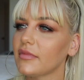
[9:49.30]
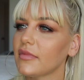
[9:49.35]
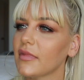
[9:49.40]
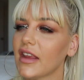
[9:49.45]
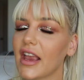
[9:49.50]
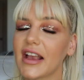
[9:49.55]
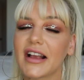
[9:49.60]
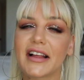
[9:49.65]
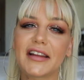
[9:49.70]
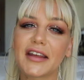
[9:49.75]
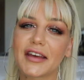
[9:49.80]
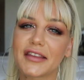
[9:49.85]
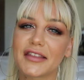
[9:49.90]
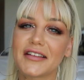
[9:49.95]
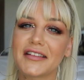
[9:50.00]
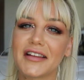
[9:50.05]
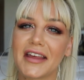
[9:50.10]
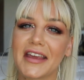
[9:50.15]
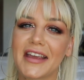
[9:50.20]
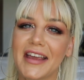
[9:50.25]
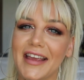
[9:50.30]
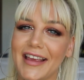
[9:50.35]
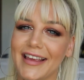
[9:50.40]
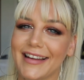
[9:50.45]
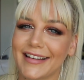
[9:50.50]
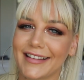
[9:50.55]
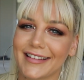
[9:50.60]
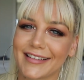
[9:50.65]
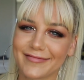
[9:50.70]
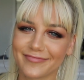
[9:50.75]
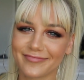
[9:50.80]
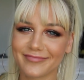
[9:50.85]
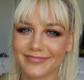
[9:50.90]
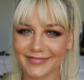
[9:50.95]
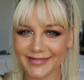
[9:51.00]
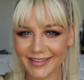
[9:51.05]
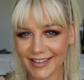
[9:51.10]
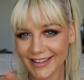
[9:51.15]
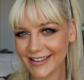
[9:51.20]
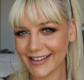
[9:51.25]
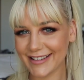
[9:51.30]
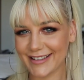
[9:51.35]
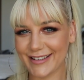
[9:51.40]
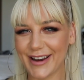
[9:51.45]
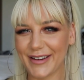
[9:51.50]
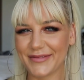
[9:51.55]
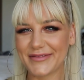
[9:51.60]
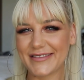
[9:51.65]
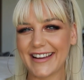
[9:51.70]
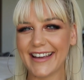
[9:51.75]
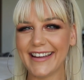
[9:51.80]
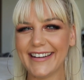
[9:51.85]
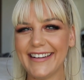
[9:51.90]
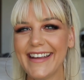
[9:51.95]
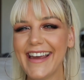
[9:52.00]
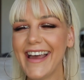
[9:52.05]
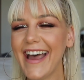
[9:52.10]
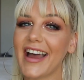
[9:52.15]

click the link in the description.